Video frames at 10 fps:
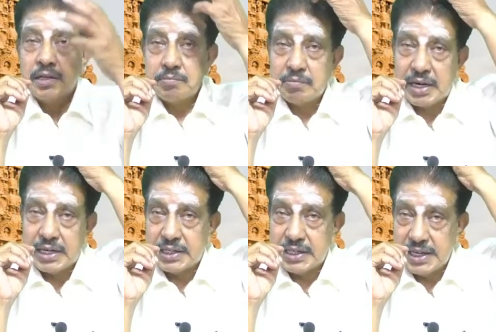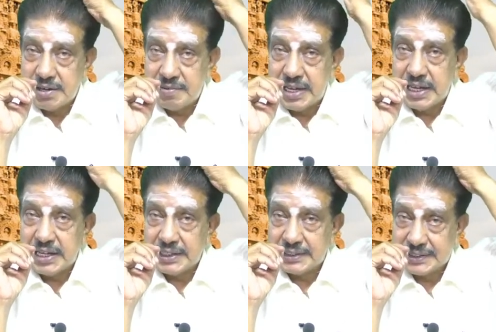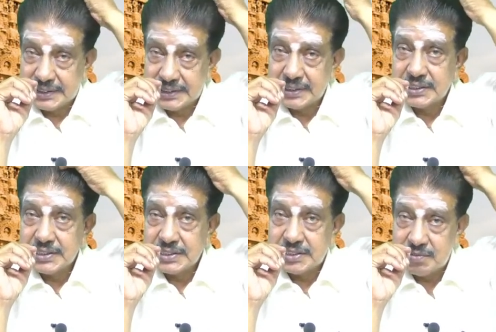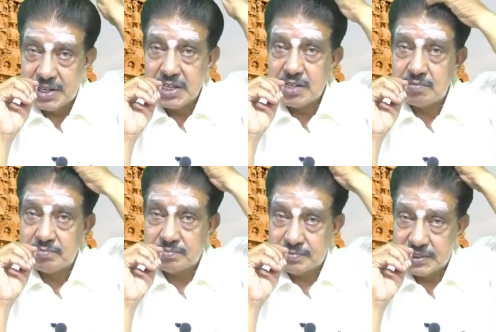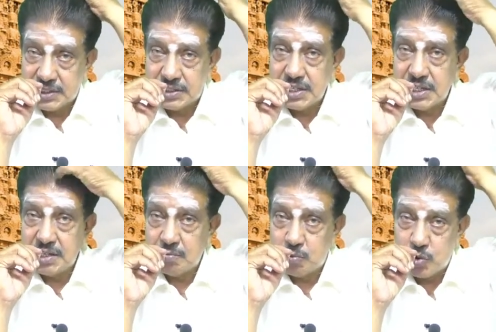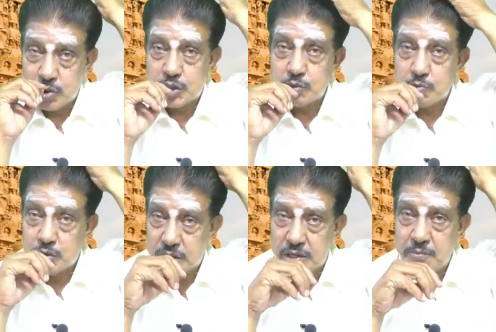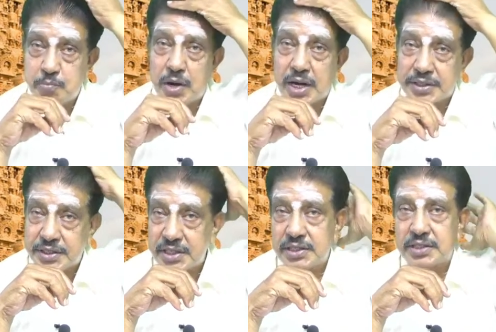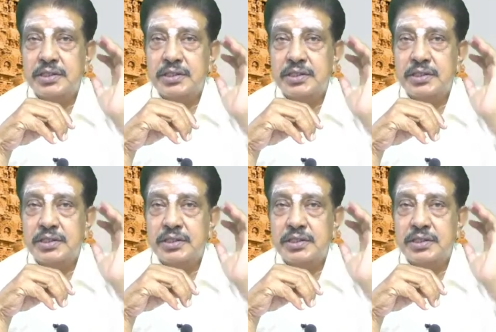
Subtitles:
But anyway, Sivalingam is the most important.